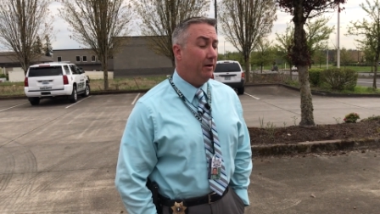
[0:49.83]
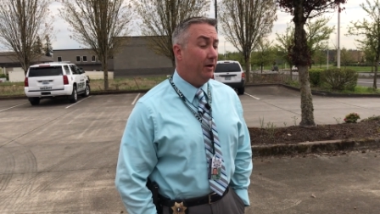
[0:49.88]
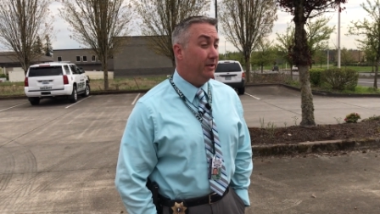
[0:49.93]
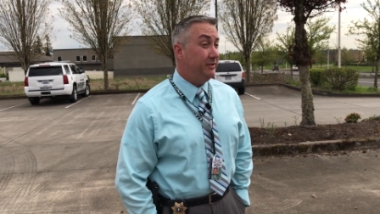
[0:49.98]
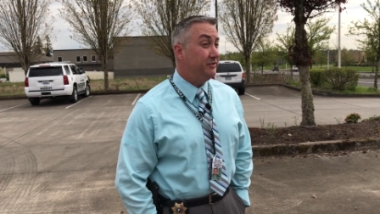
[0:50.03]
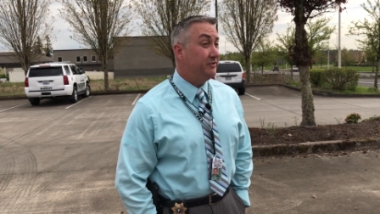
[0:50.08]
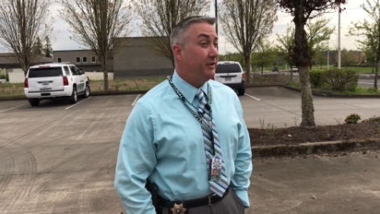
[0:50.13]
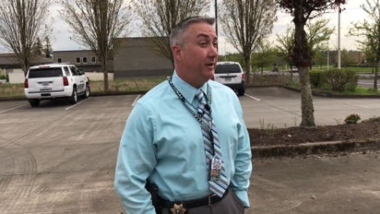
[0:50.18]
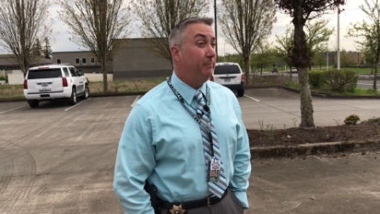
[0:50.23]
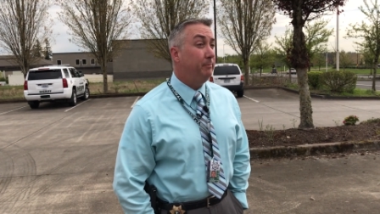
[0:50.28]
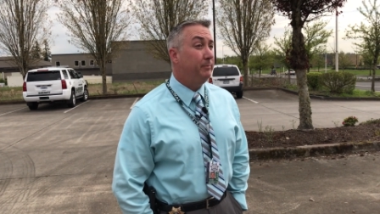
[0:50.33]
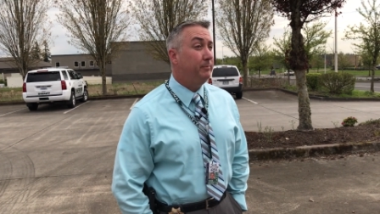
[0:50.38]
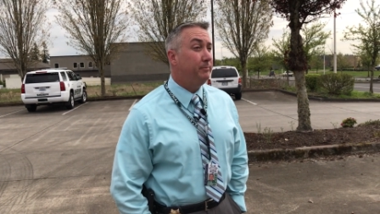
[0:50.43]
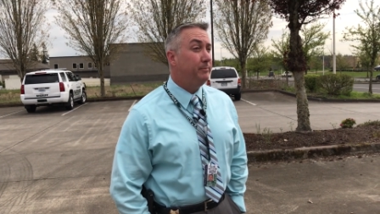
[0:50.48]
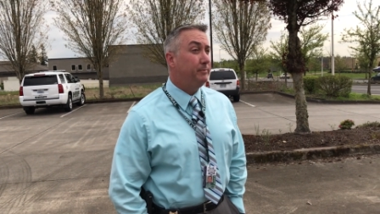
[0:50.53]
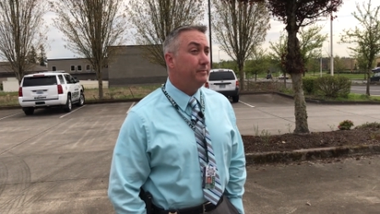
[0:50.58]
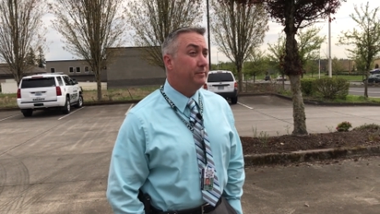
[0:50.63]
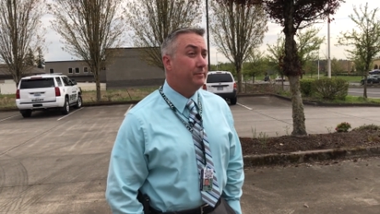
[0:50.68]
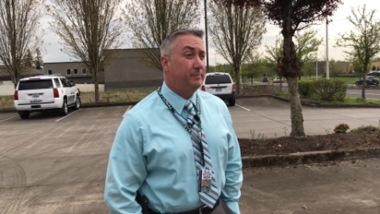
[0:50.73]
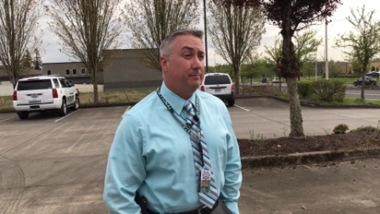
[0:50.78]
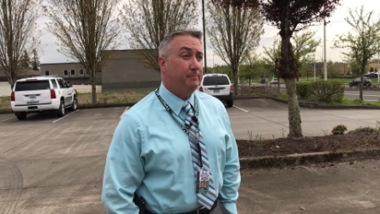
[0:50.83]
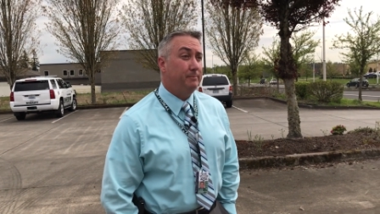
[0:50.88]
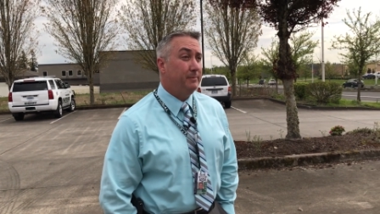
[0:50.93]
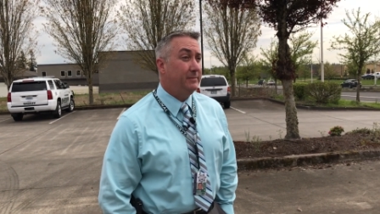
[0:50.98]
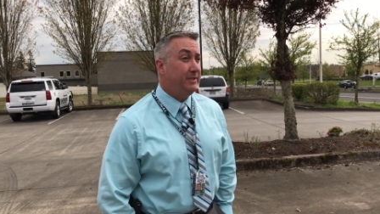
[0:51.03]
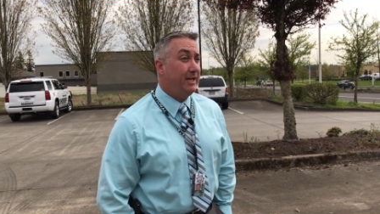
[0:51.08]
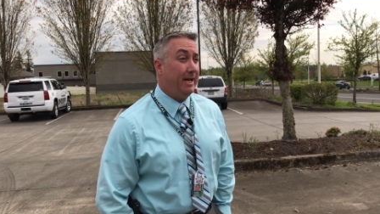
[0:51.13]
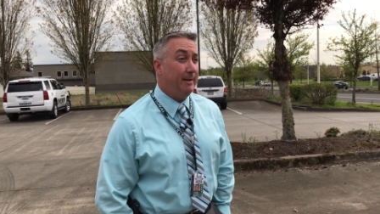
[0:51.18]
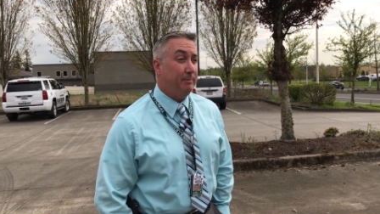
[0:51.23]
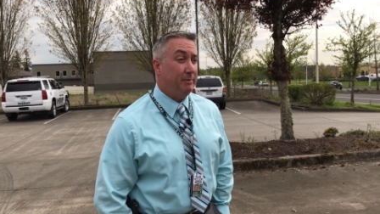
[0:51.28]
on some
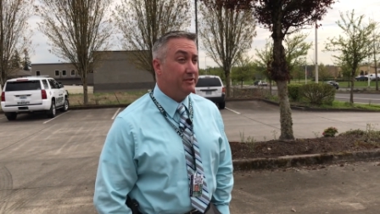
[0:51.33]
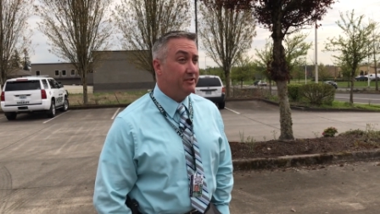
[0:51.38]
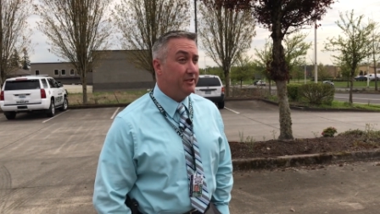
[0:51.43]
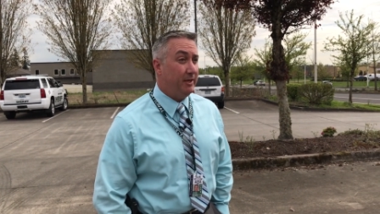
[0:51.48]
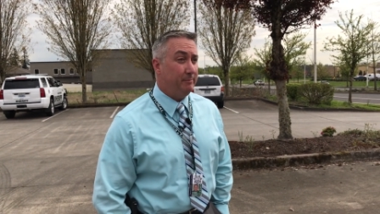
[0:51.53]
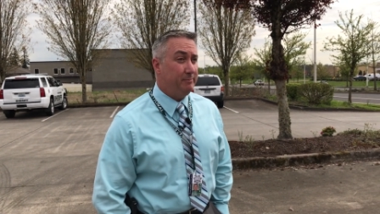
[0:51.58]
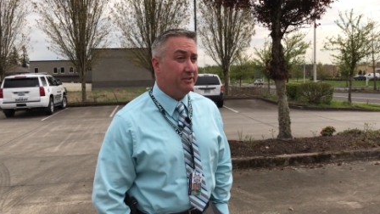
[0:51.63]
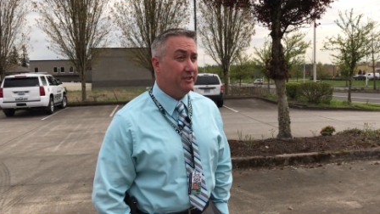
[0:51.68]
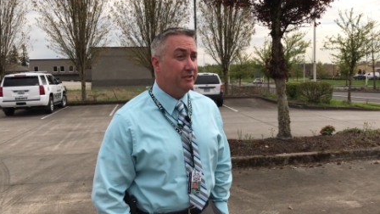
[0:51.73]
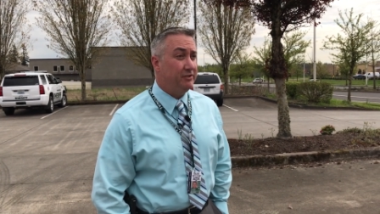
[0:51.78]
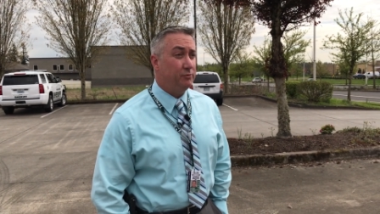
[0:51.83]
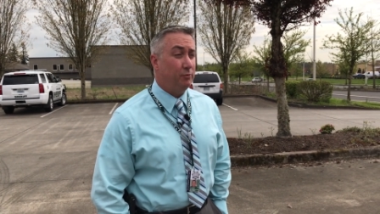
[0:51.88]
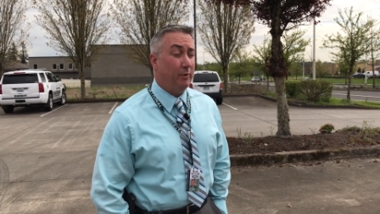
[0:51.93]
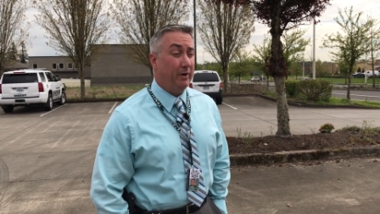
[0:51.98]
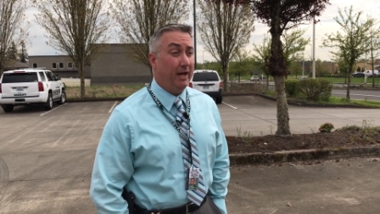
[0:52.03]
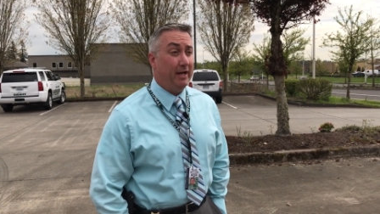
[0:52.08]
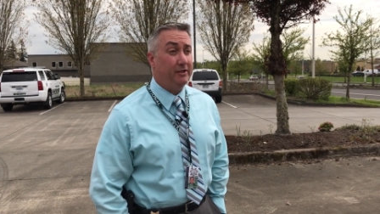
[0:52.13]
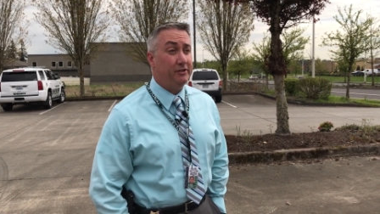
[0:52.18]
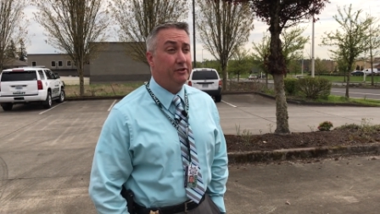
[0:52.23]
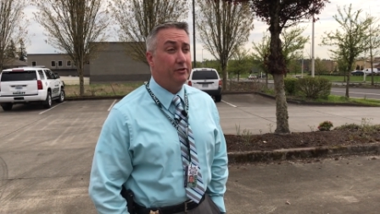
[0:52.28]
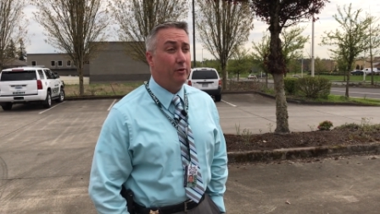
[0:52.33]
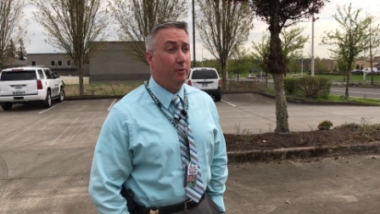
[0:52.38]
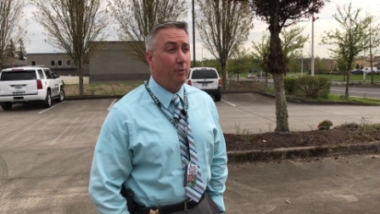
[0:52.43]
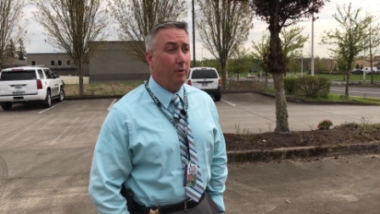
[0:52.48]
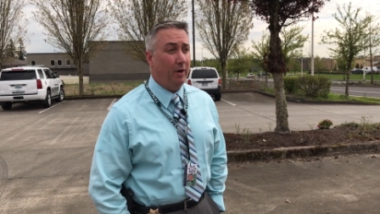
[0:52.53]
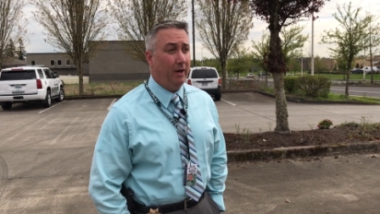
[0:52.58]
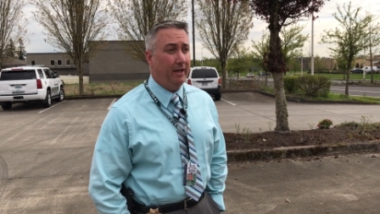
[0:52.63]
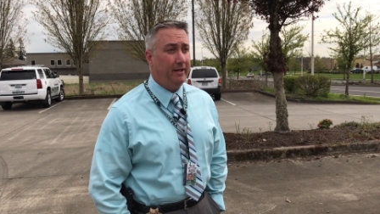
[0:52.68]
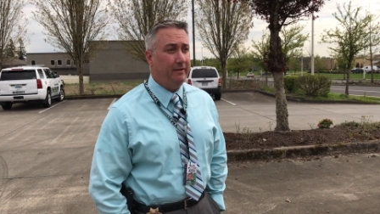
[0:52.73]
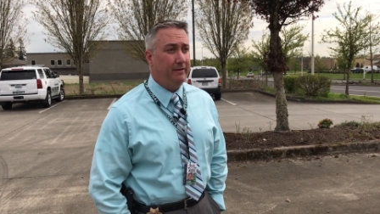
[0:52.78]
type of substance. We're not sure
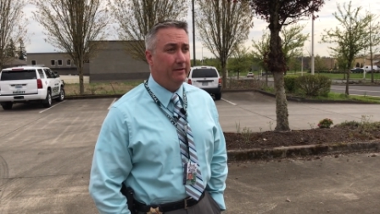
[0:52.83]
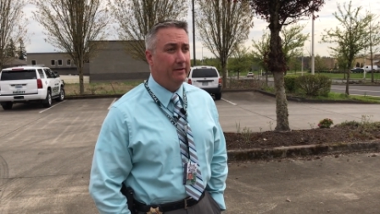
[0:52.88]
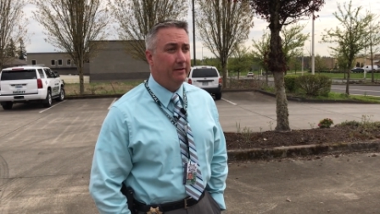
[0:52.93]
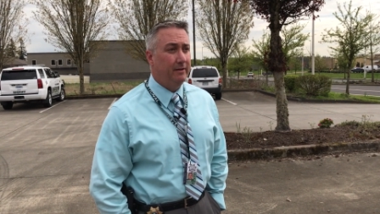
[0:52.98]
what.